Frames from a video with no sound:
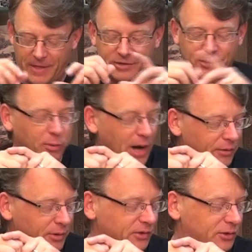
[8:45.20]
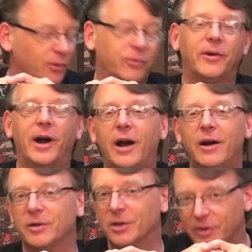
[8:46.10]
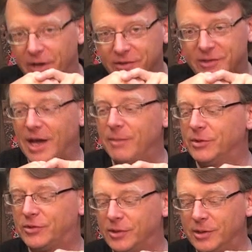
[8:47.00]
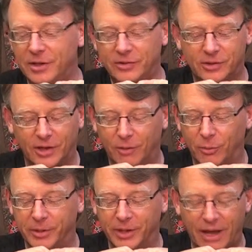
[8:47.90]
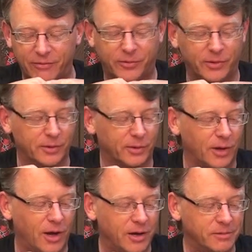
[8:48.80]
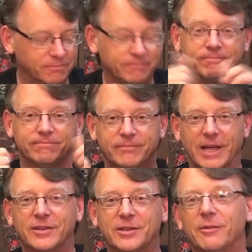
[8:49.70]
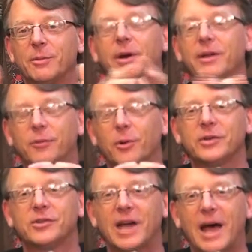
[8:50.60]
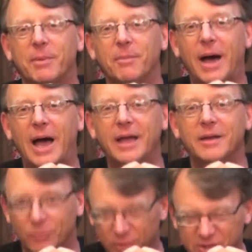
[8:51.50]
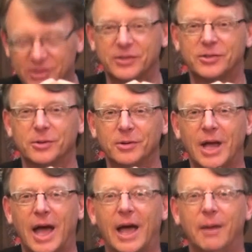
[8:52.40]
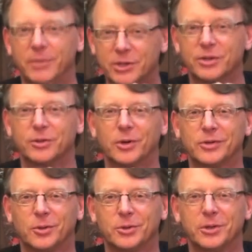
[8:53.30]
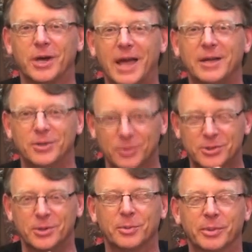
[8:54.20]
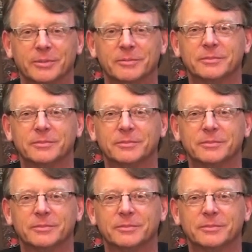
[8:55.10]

that's the progress so far. Next time you see us, uh, we'll be a lot further along. Thanks to everybody for always stopping by. We'll see you soon on Michigan Toy Soldier at YouTube.